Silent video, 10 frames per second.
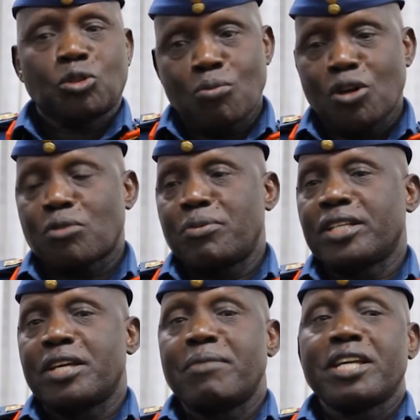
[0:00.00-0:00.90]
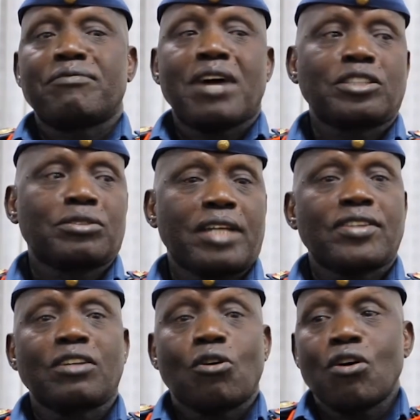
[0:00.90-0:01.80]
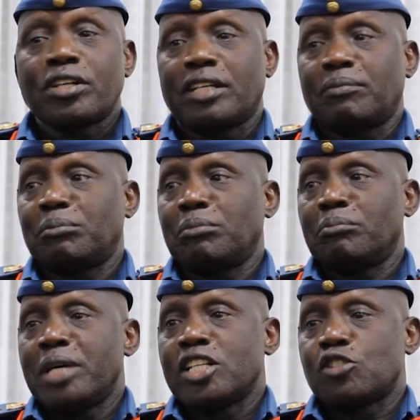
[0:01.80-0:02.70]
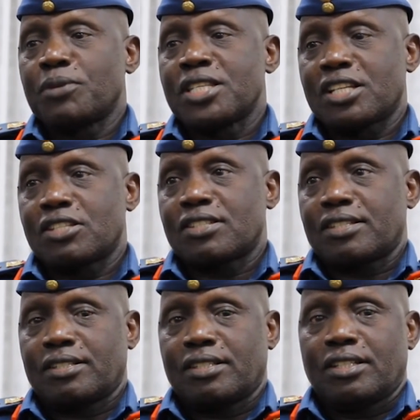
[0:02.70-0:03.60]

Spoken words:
tomorrow being the main function, I think all the main speeches